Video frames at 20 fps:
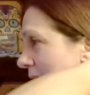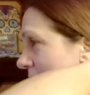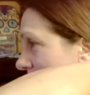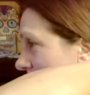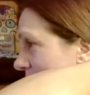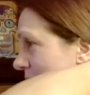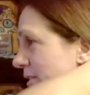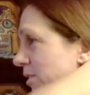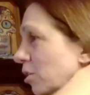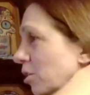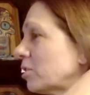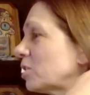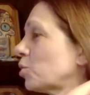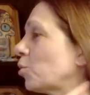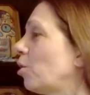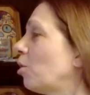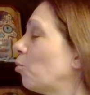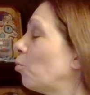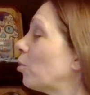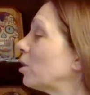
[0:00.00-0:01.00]
It is
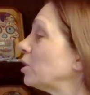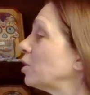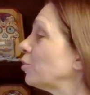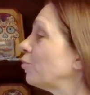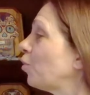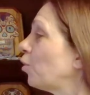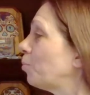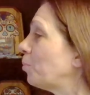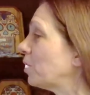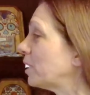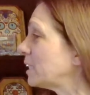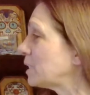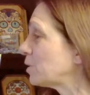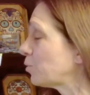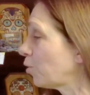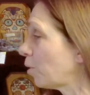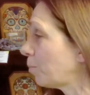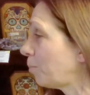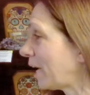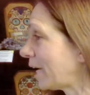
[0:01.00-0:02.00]
also a wonderful place
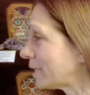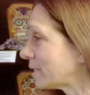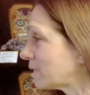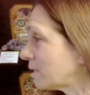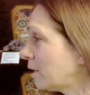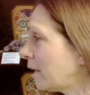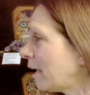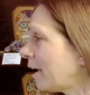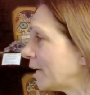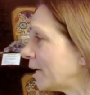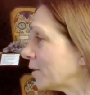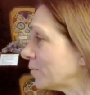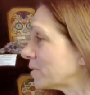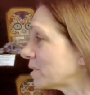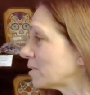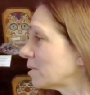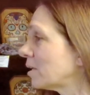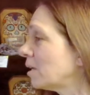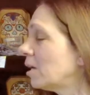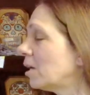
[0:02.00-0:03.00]
for past lives.